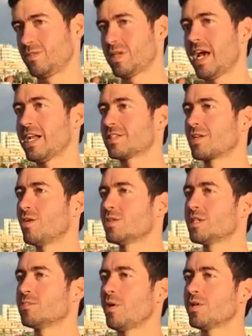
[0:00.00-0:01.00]
get as
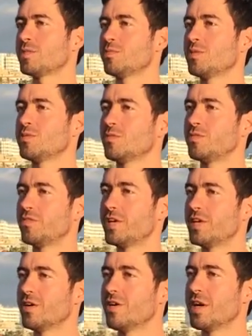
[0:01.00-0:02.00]
close as possible to
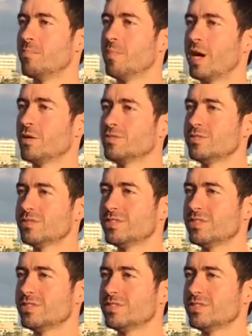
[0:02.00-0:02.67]
Frido and Manu,